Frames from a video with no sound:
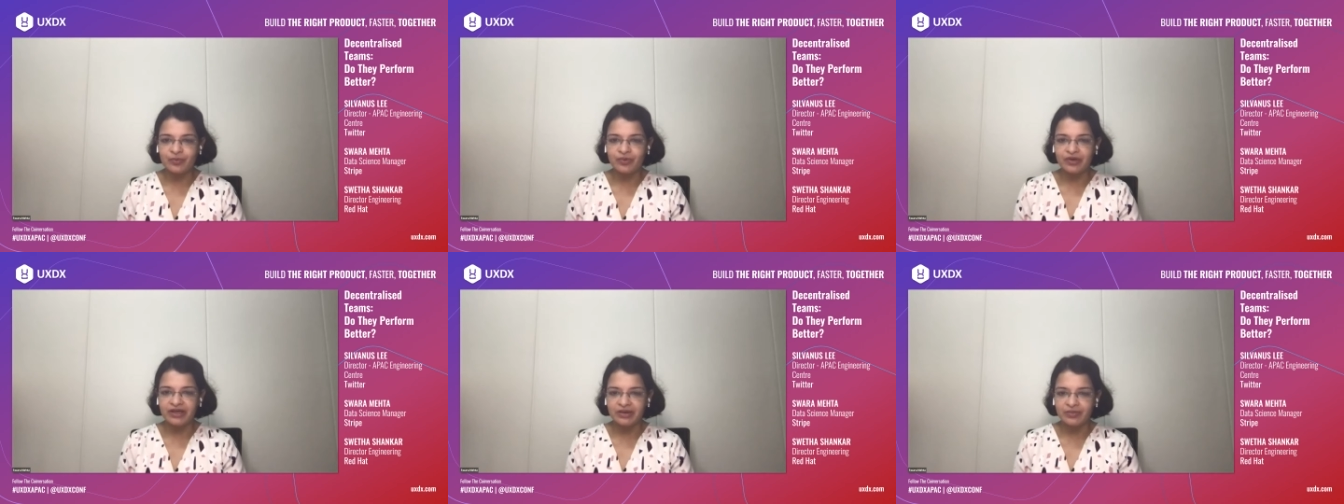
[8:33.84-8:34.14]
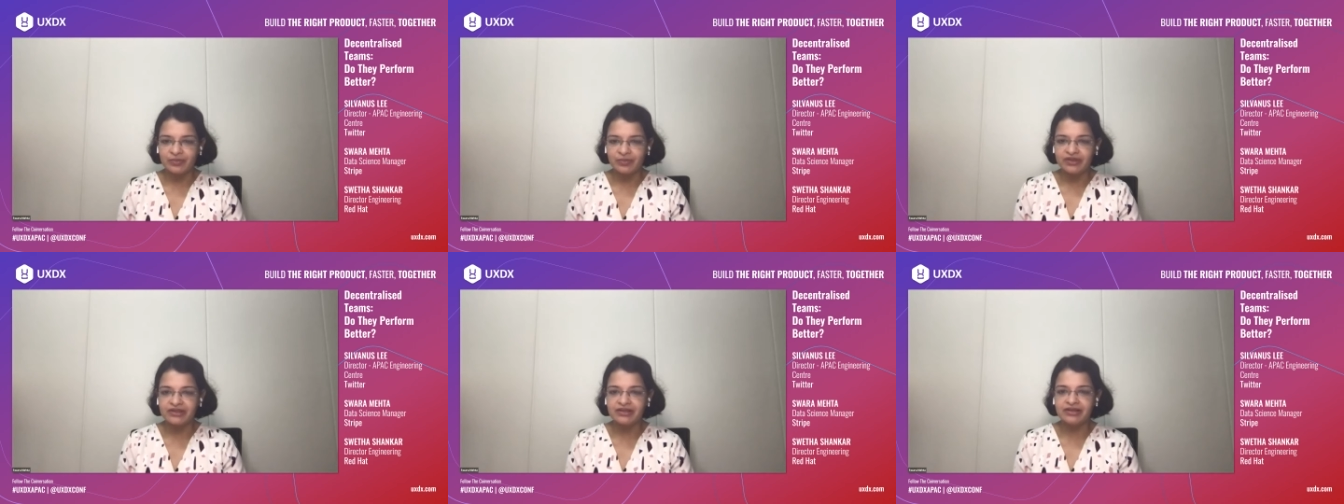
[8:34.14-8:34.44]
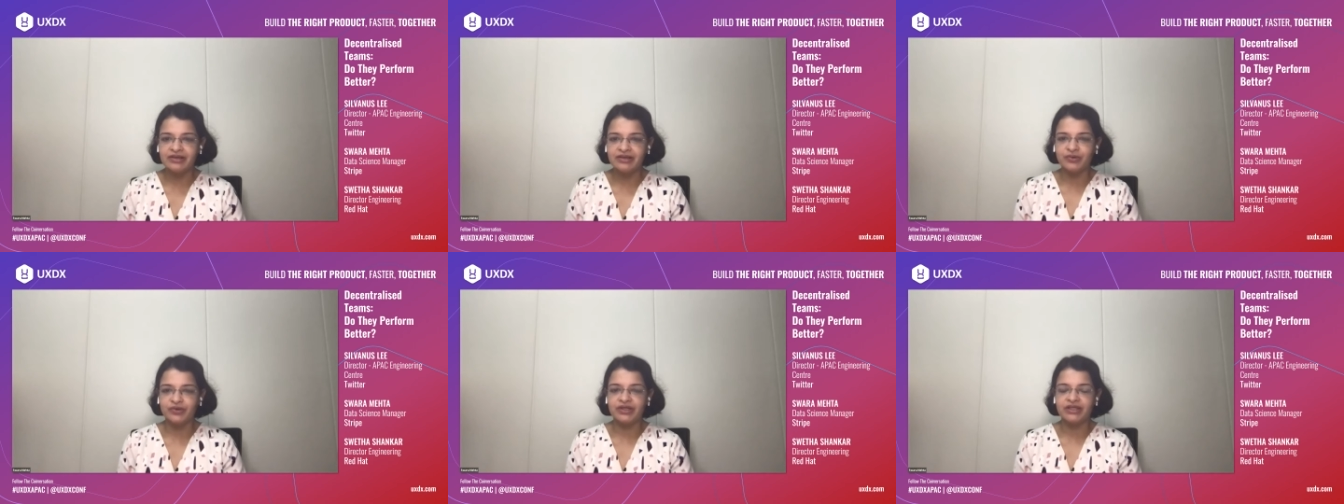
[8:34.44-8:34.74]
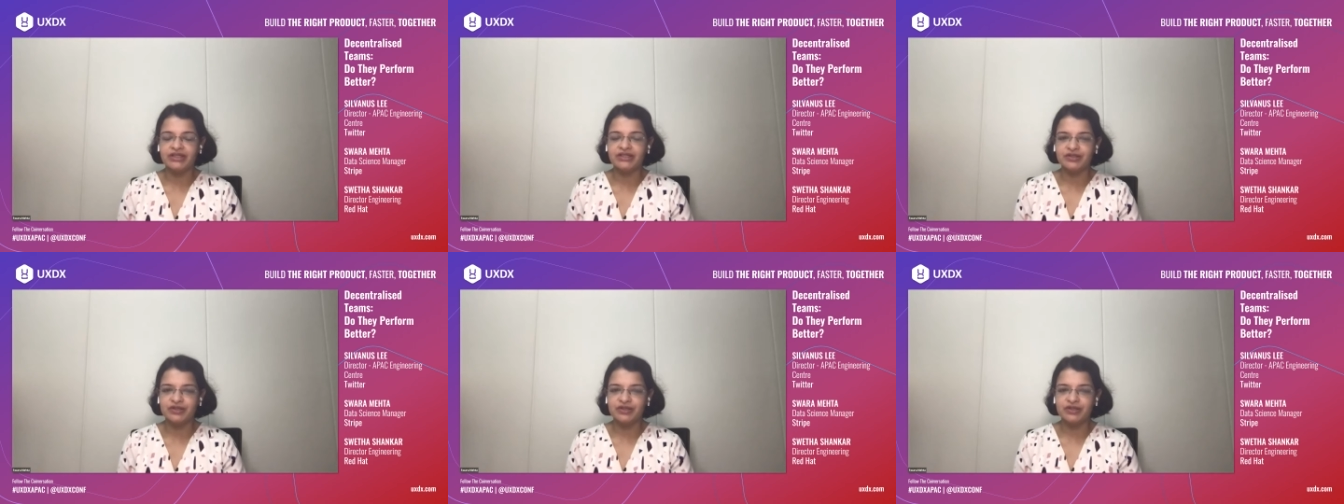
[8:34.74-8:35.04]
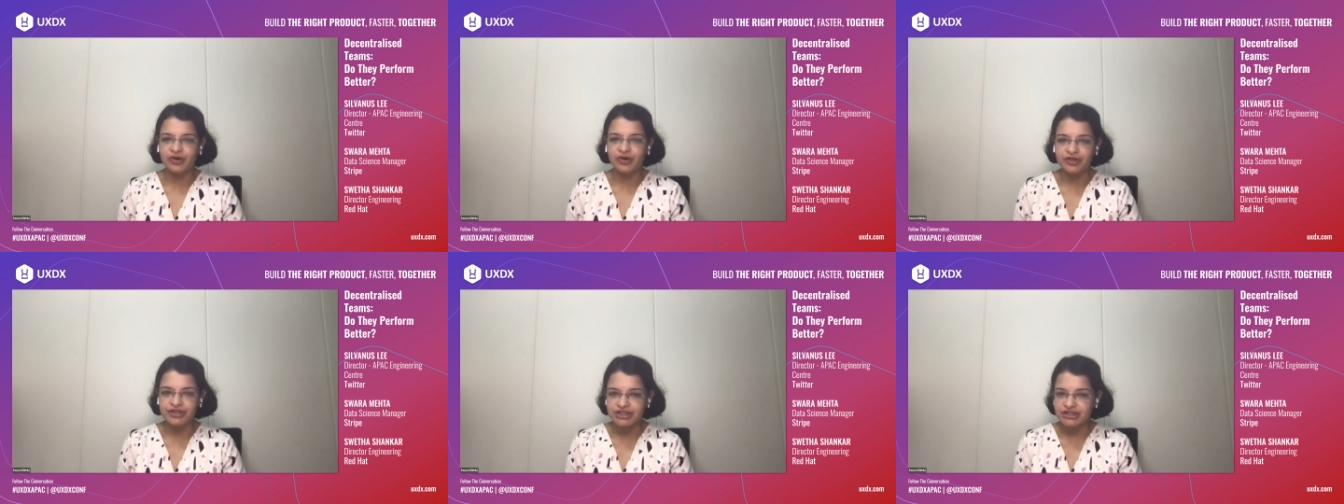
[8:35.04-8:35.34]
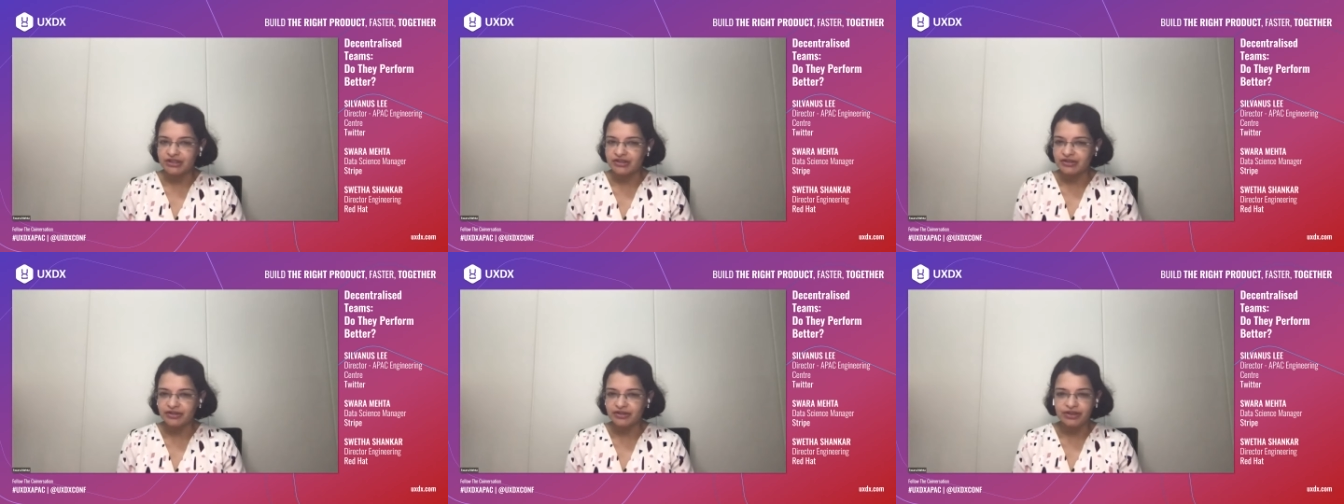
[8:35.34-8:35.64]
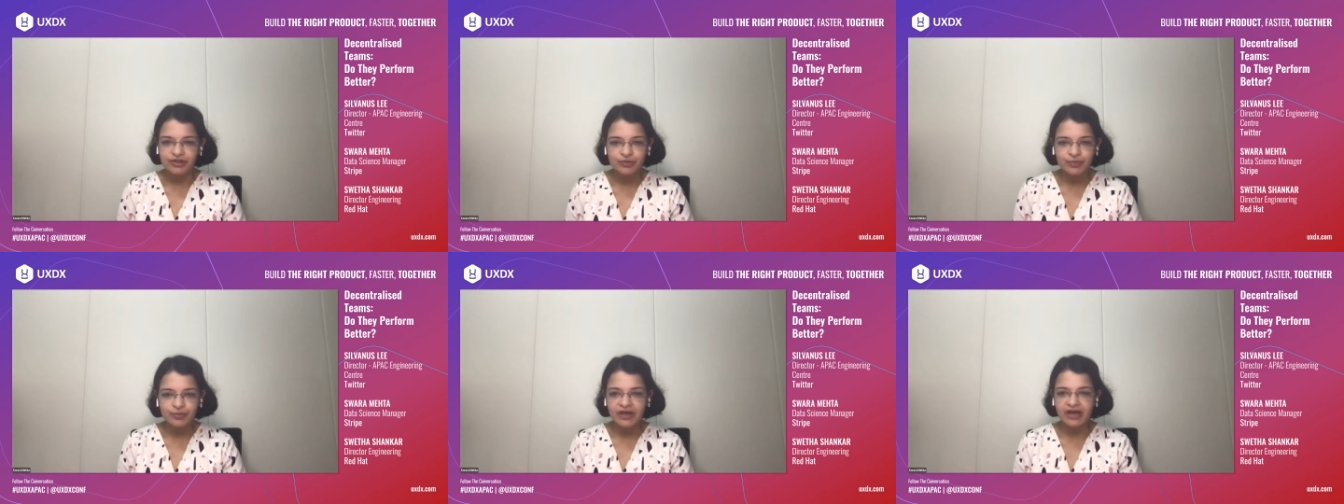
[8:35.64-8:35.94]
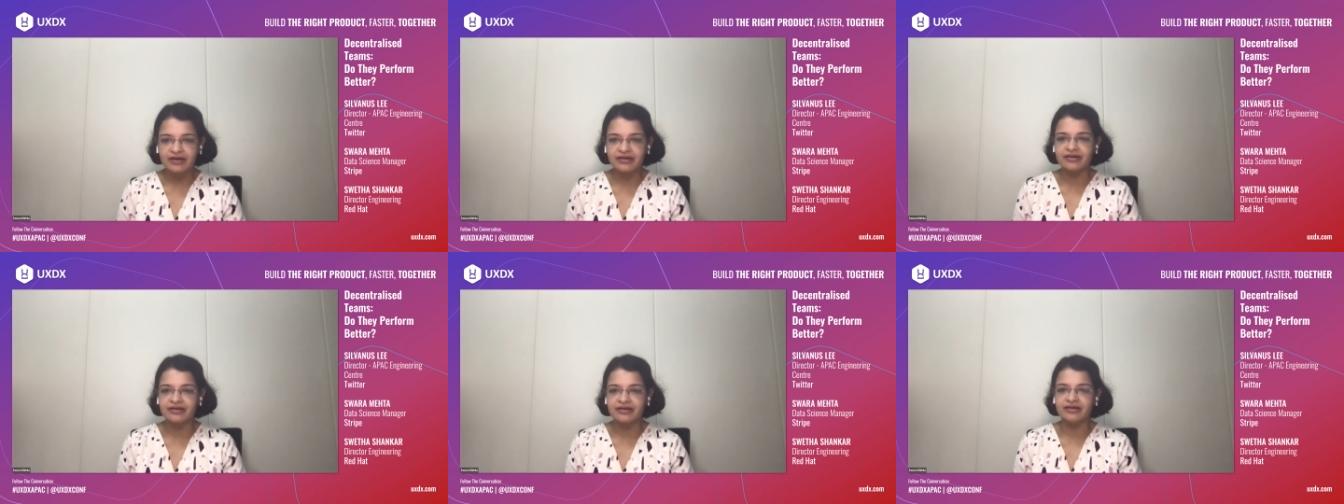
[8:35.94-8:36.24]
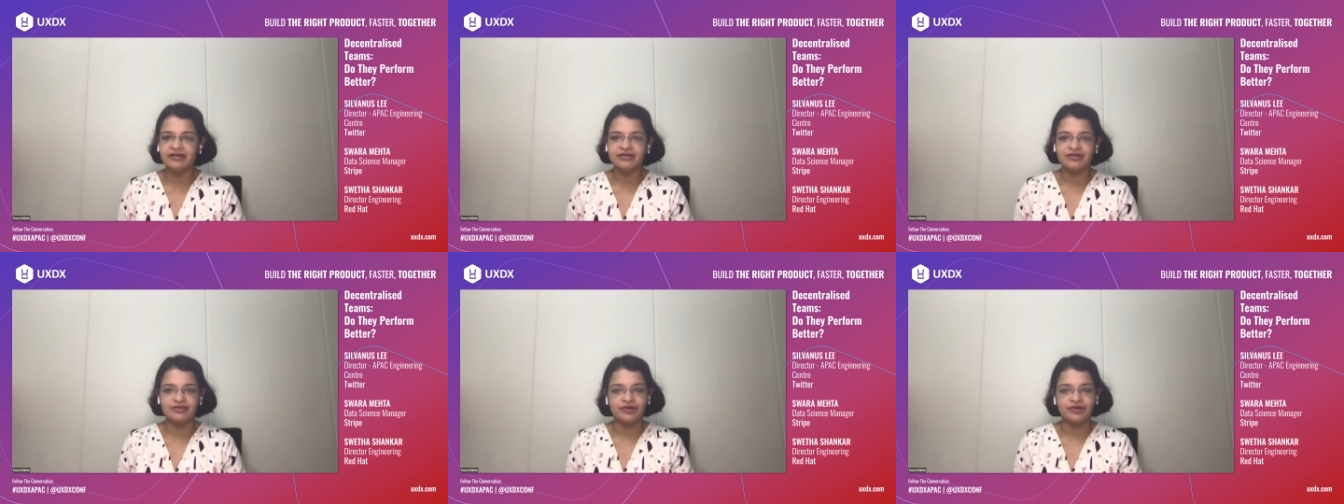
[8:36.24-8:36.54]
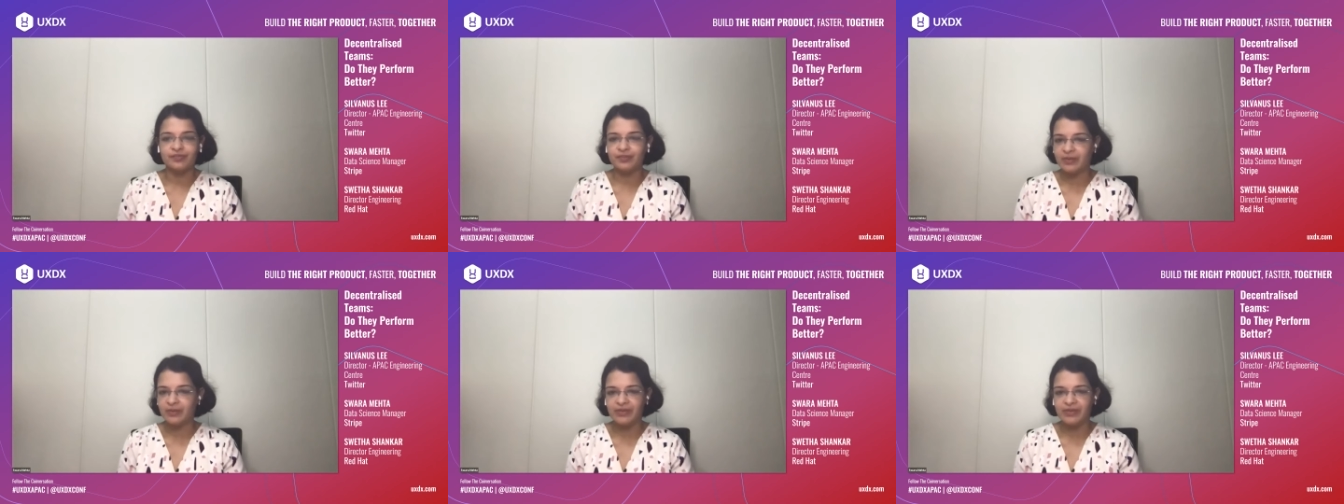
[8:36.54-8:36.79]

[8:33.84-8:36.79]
today, whenever they're looking to launch in a new market